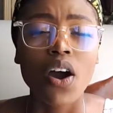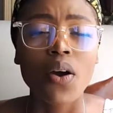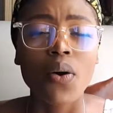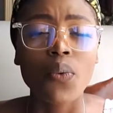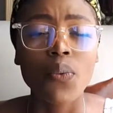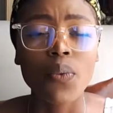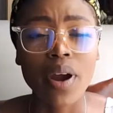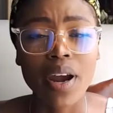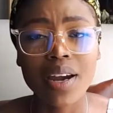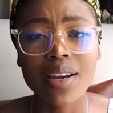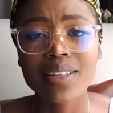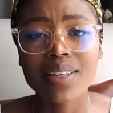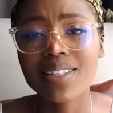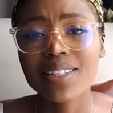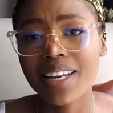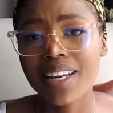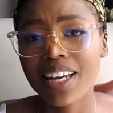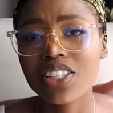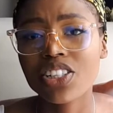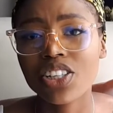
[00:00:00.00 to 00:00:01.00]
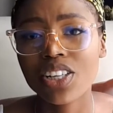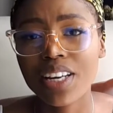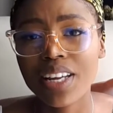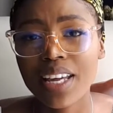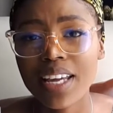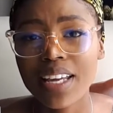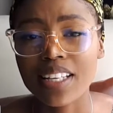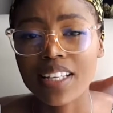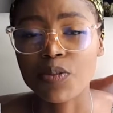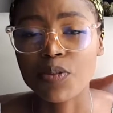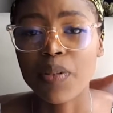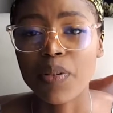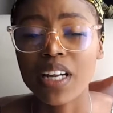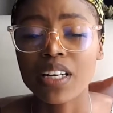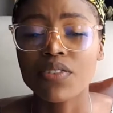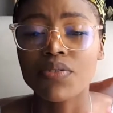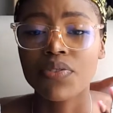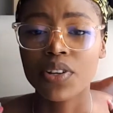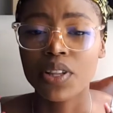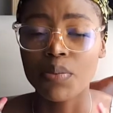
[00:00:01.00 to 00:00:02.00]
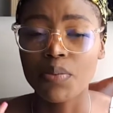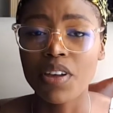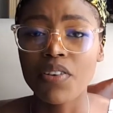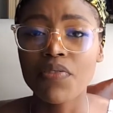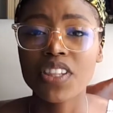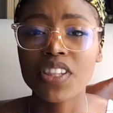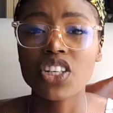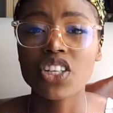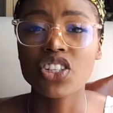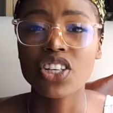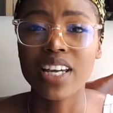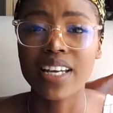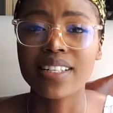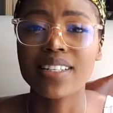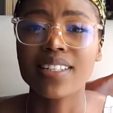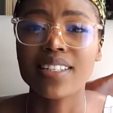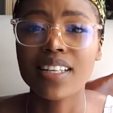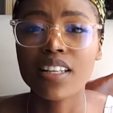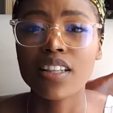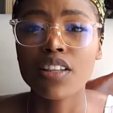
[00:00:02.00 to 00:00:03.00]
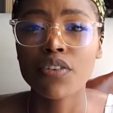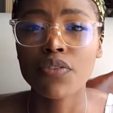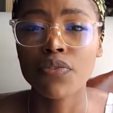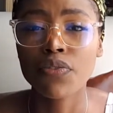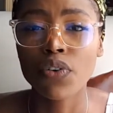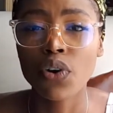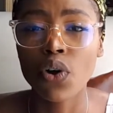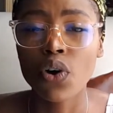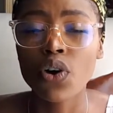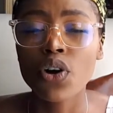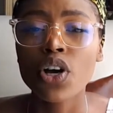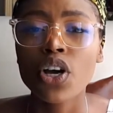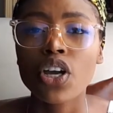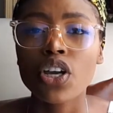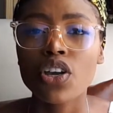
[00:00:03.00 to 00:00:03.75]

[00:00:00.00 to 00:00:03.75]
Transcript: whereas it actually is. But for the mere fact that you can see the floor,